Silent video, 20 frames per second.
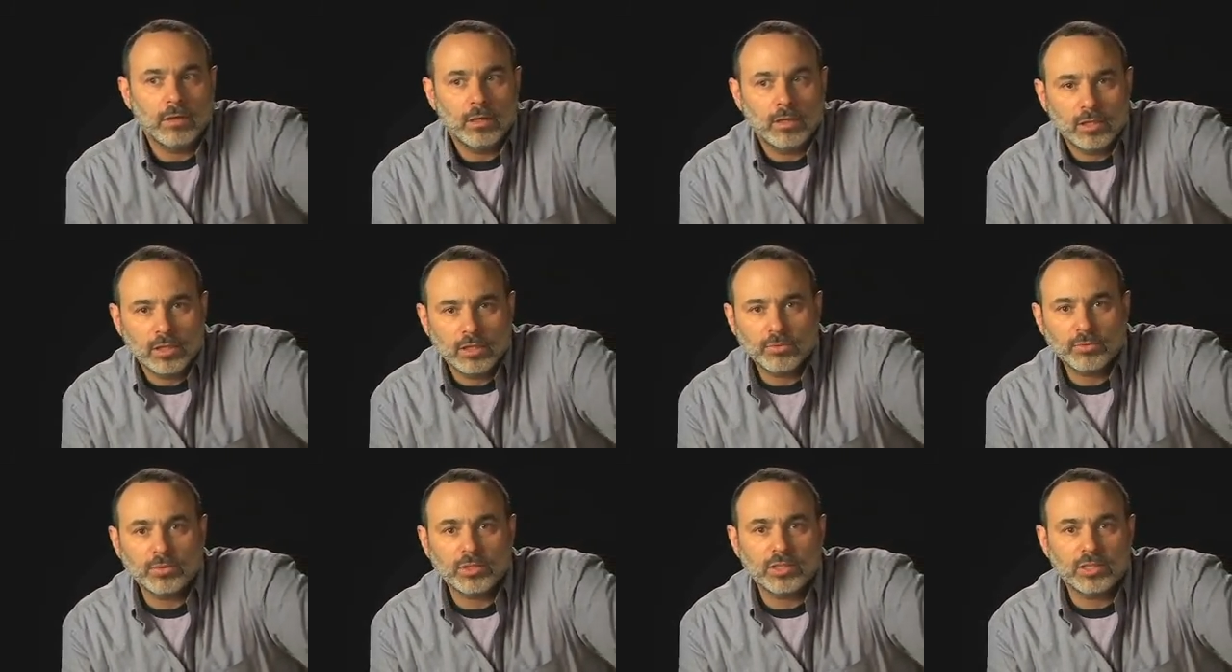
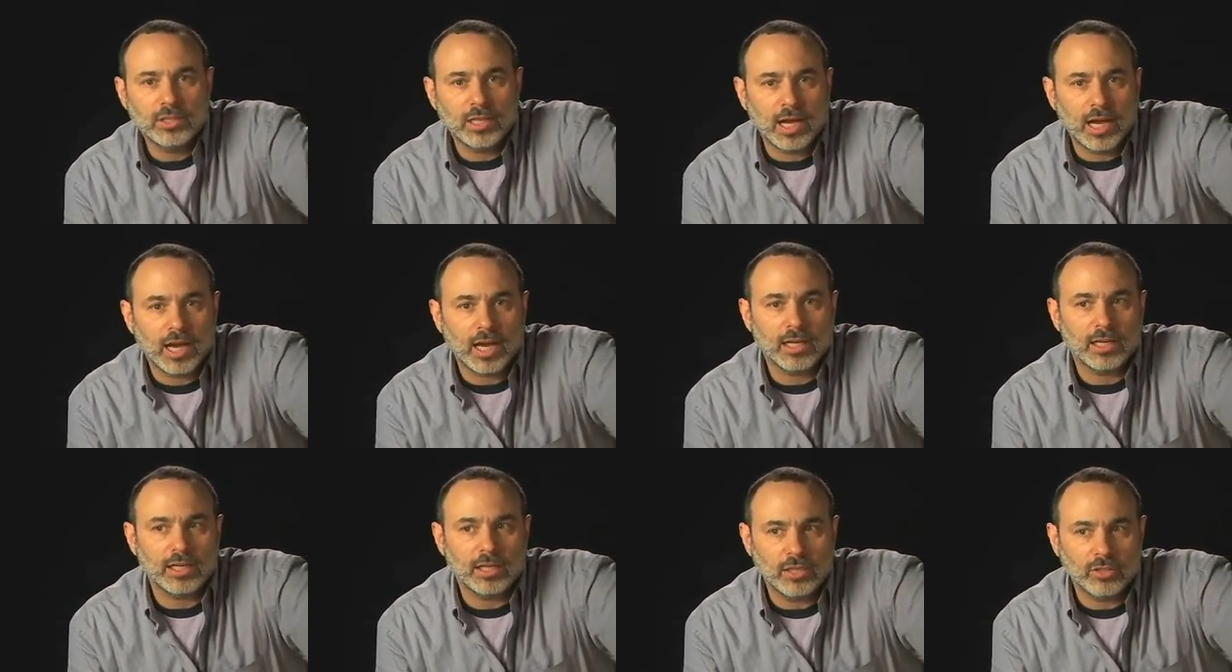This was
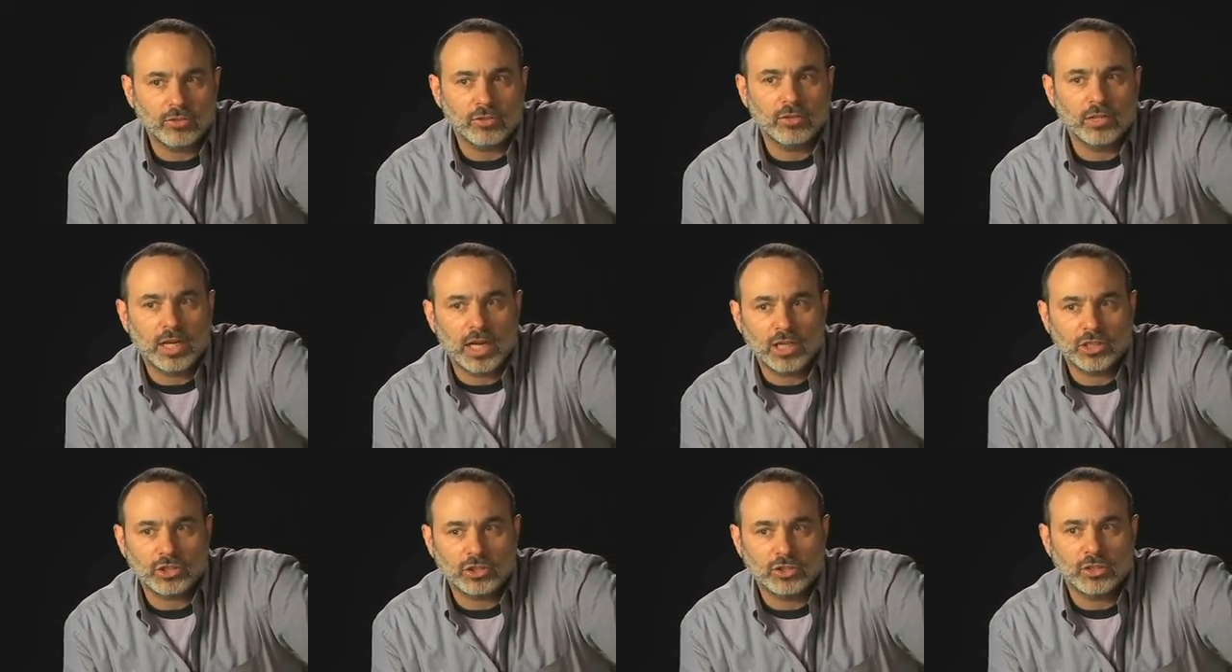not an
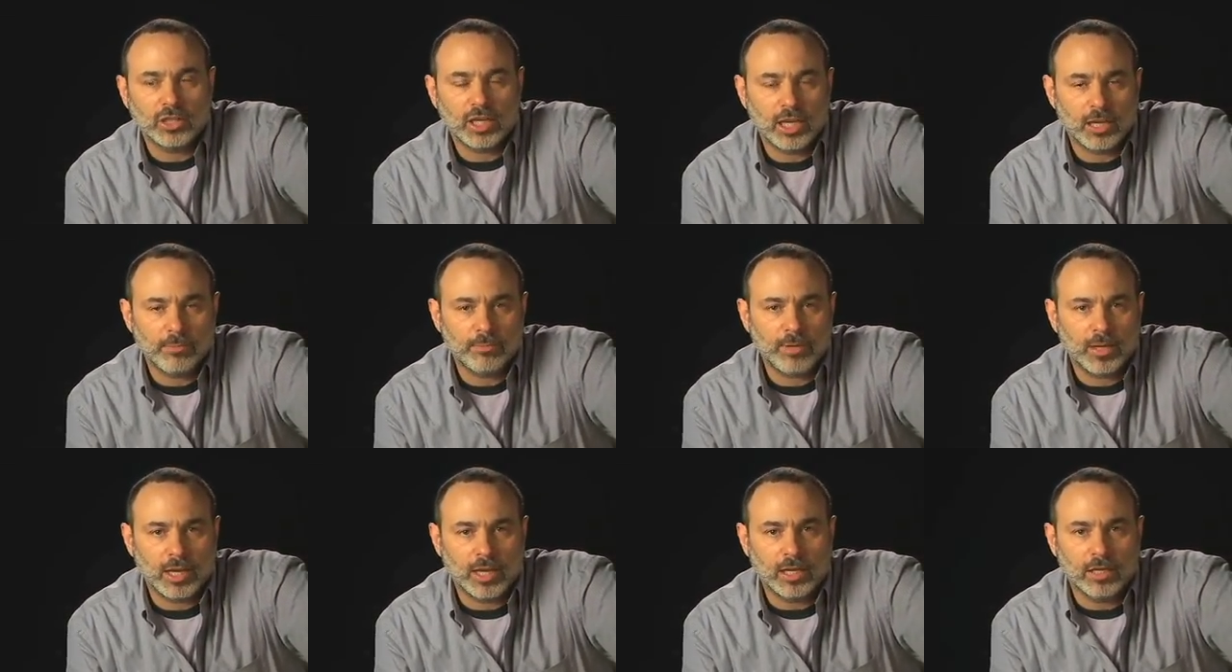international
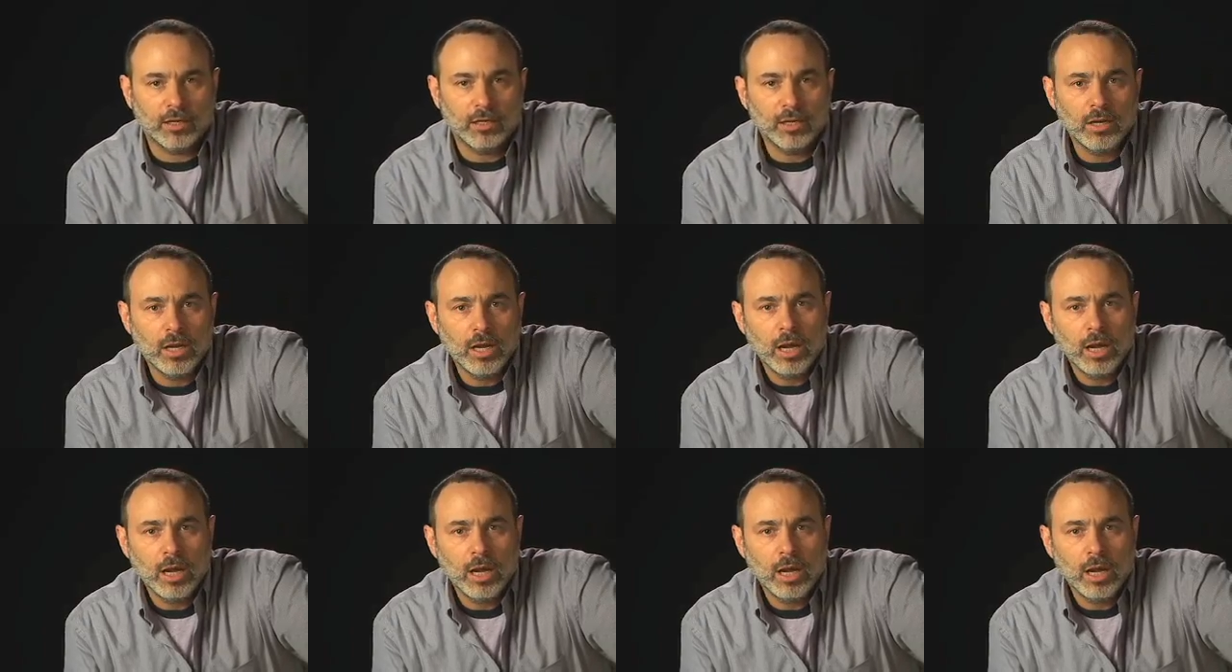campaign.